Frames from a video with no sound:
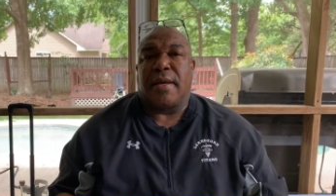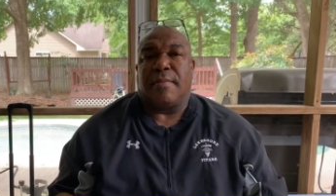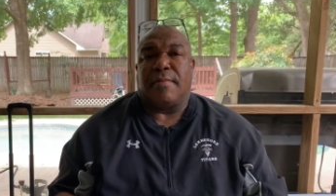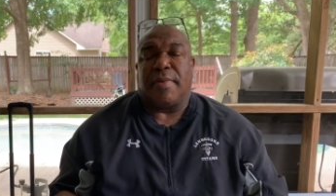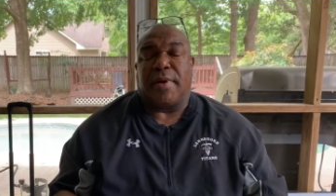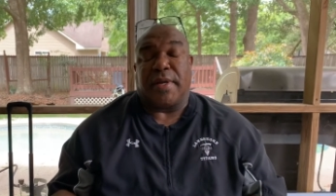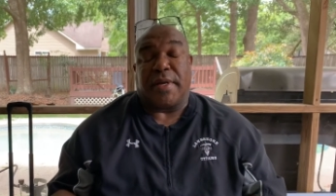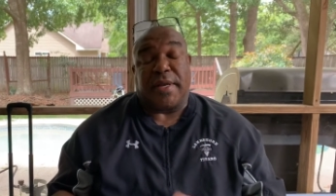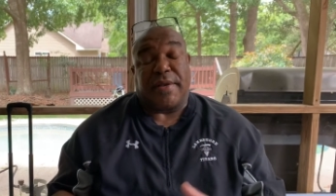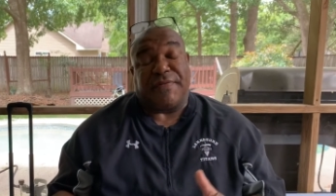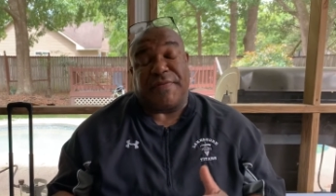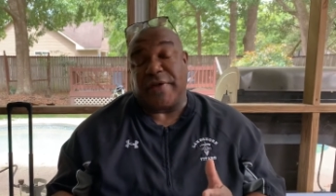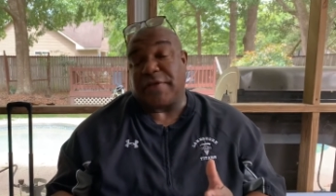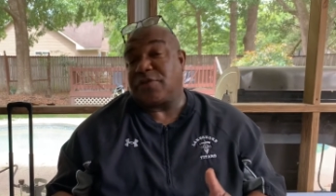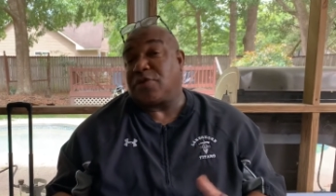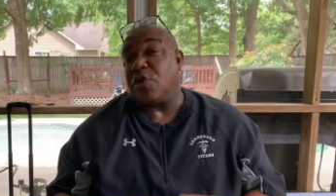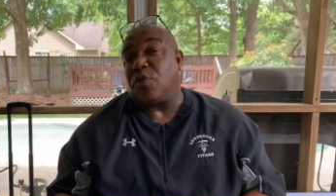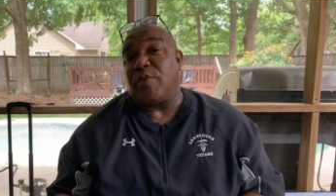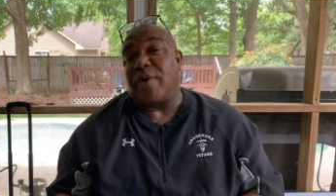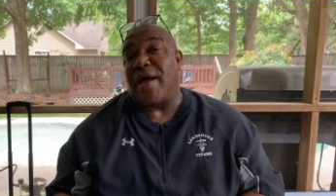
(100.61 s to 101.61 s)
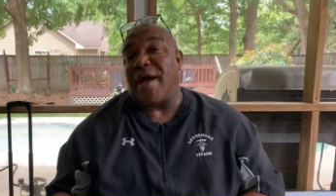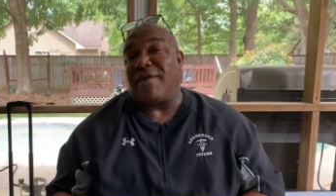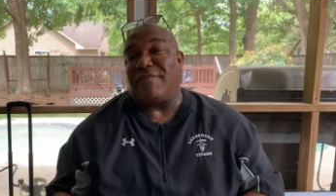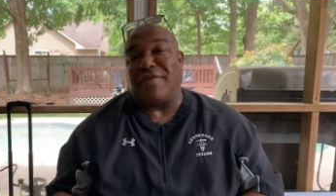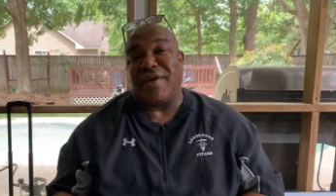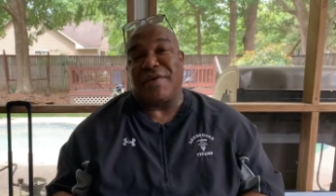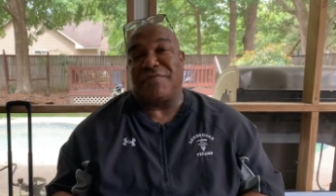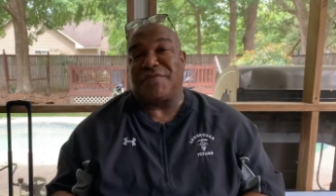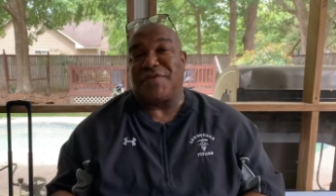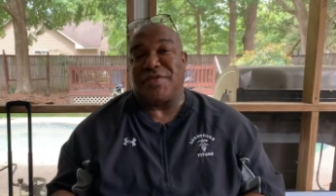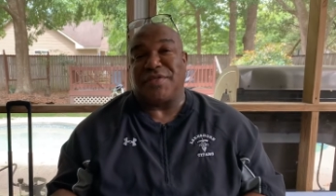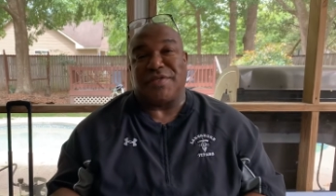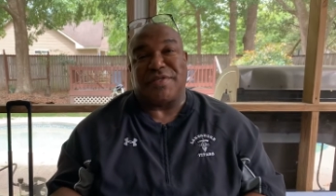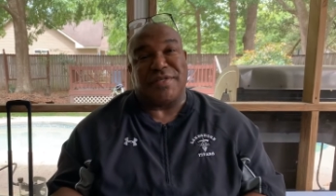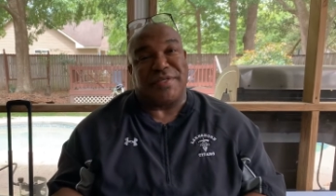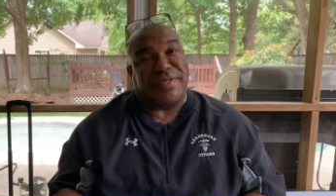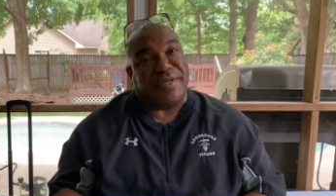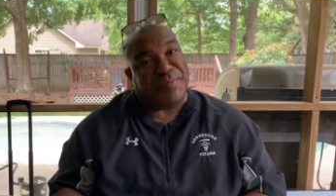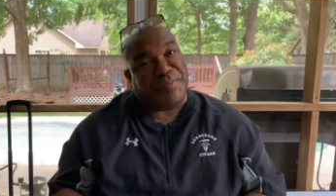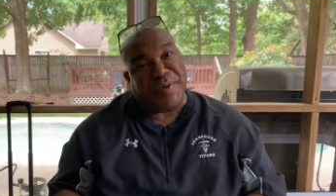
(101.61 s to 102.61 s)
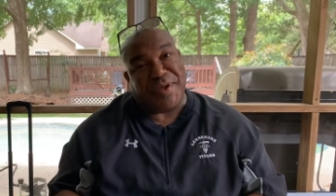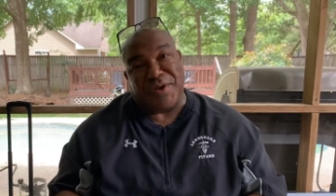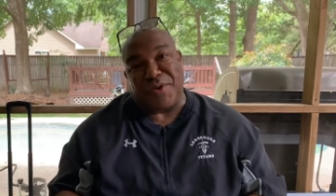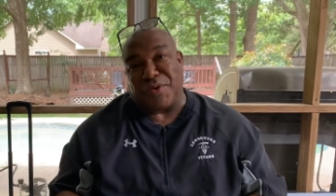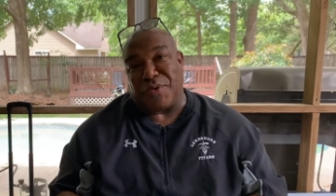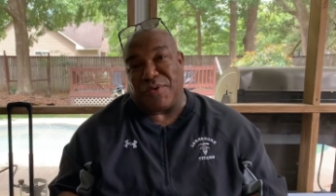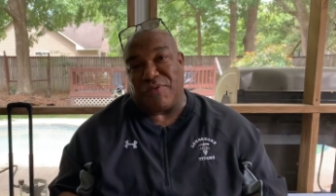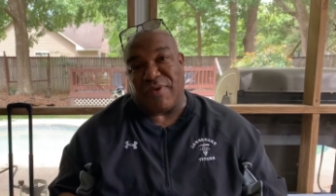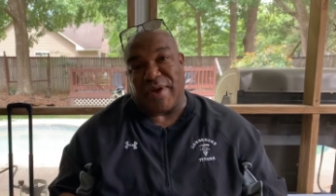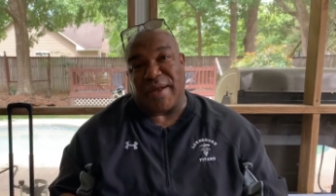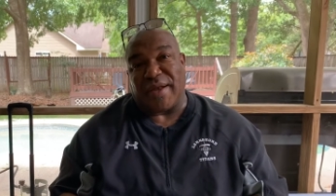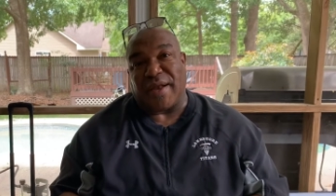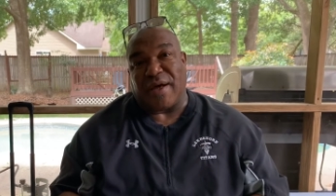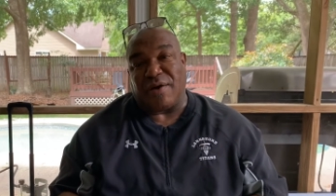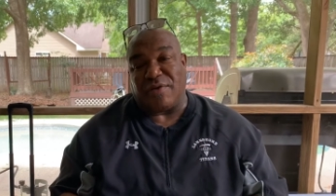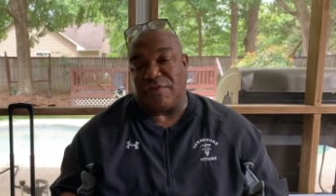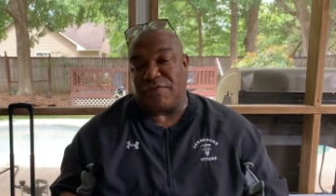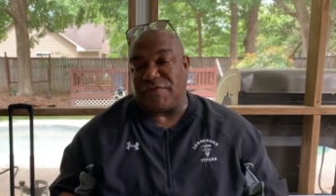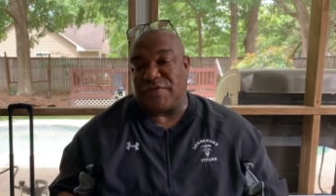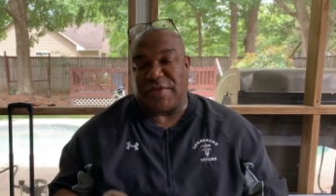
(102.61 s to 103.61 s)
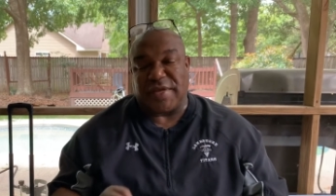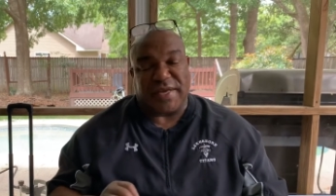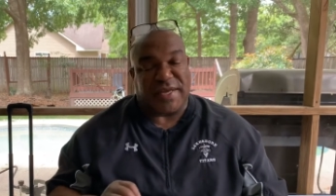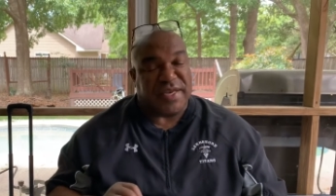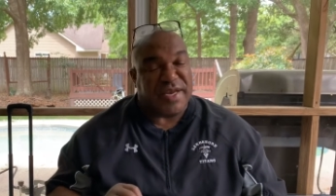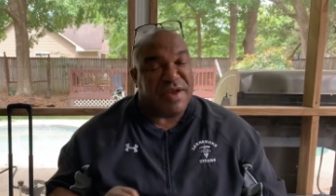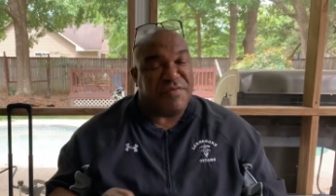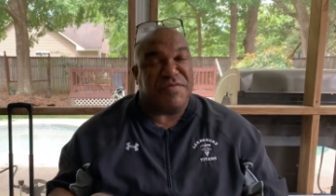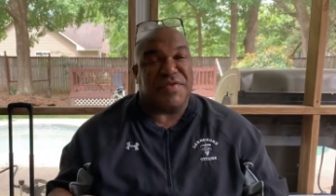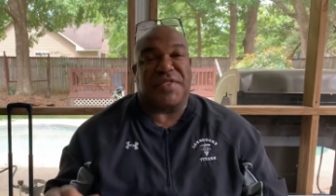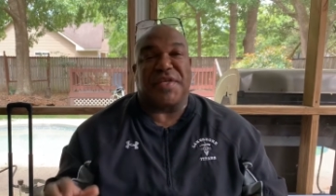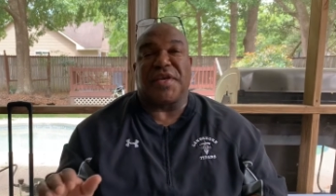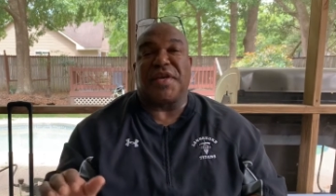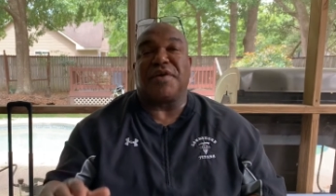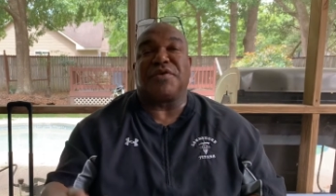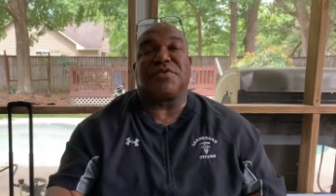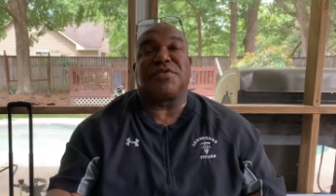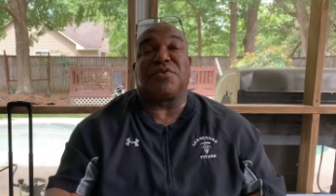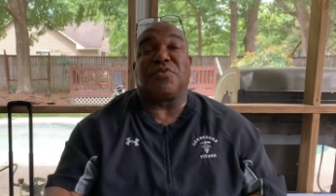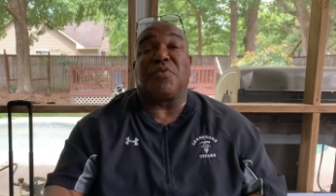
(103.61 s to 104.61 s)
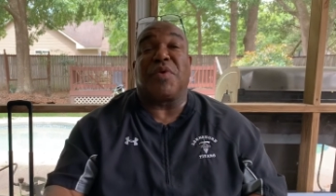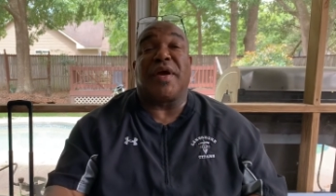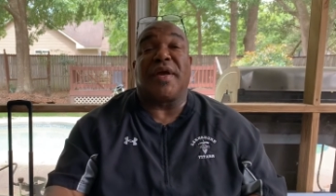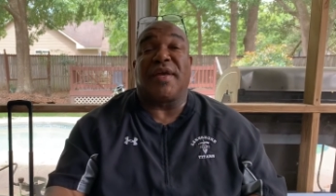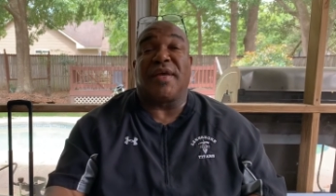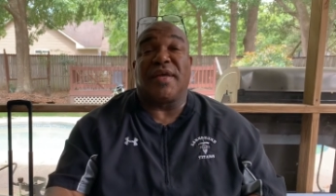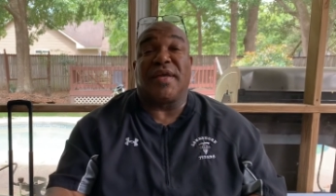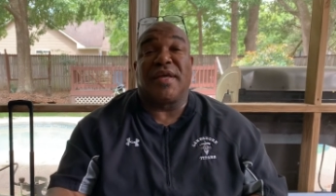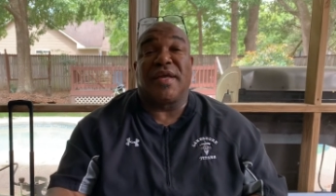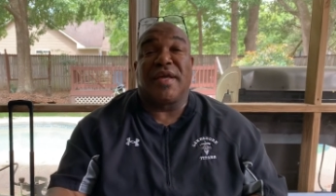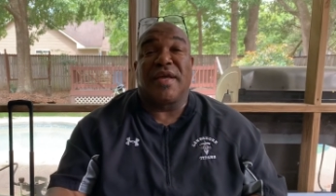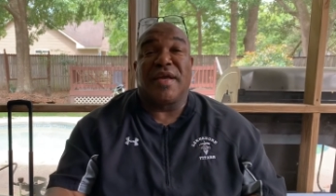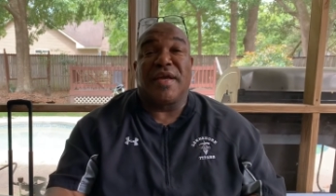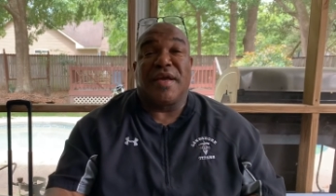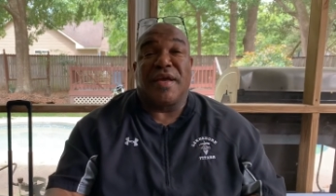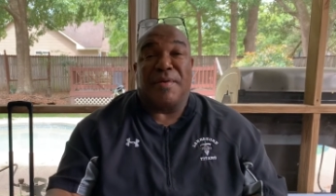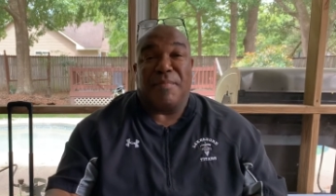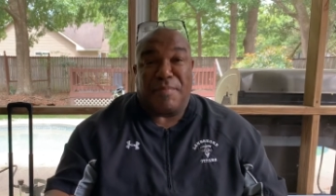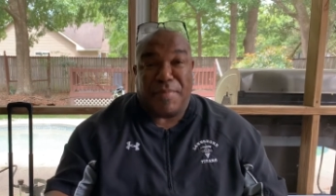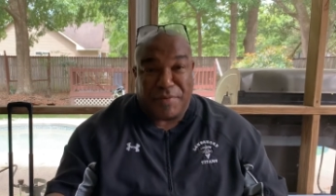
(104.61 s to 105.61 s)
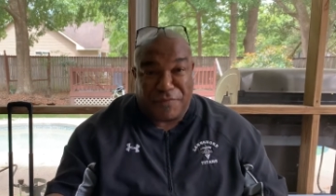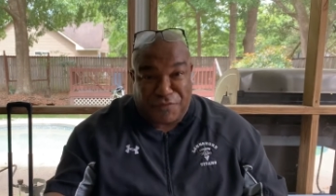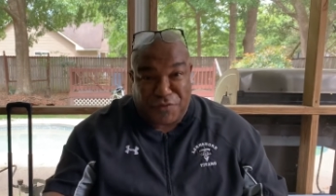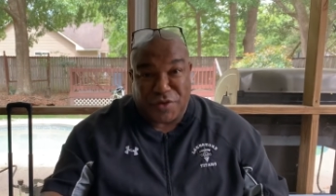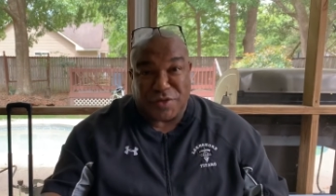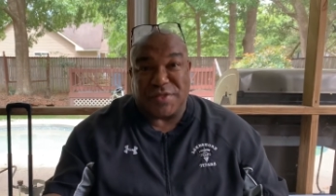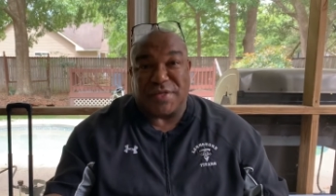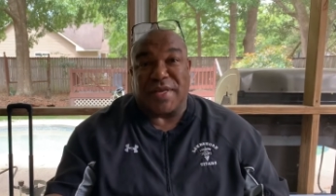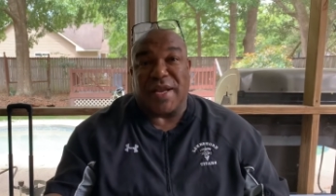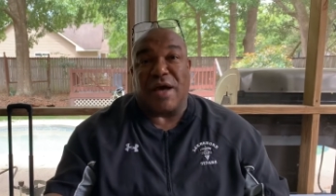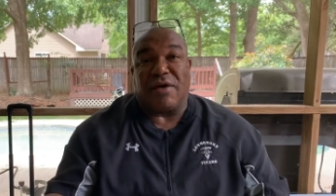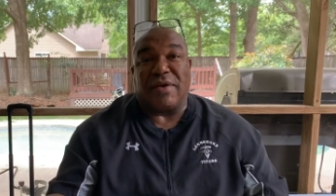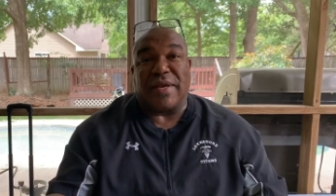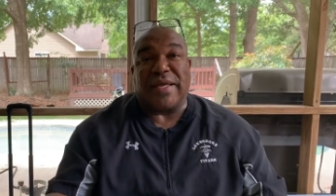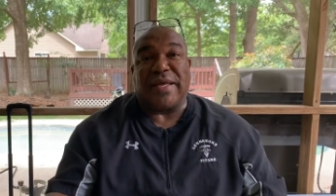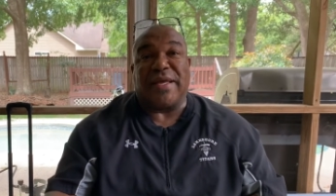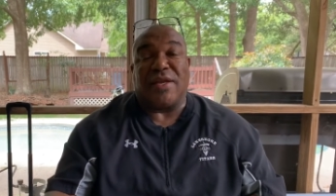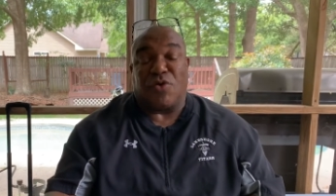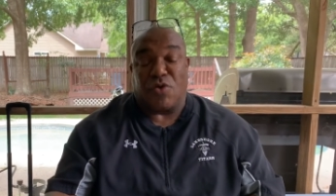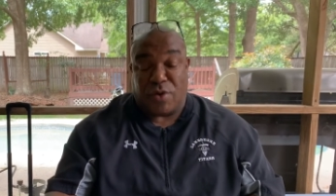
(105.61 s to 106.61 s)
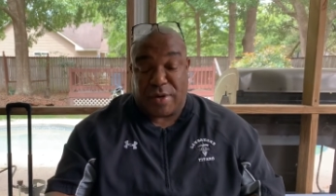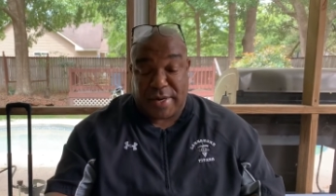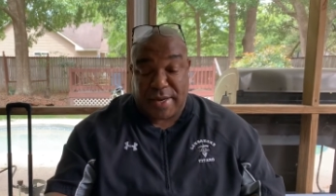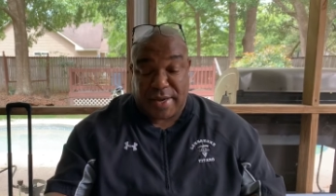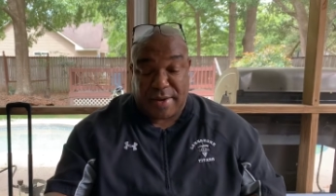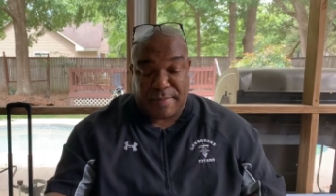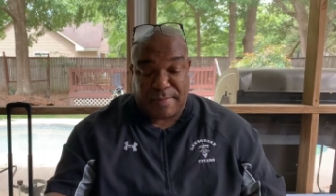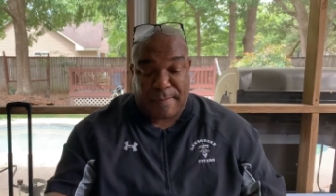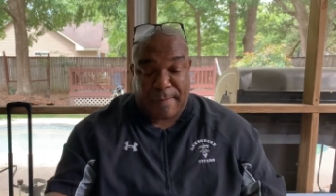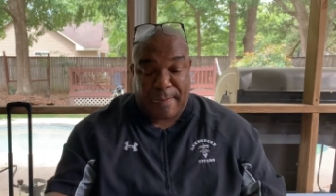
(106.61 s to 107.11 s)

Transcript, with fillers: But that's all we have left to, to depend on right now, taking everything else away, but for us to now lean on him.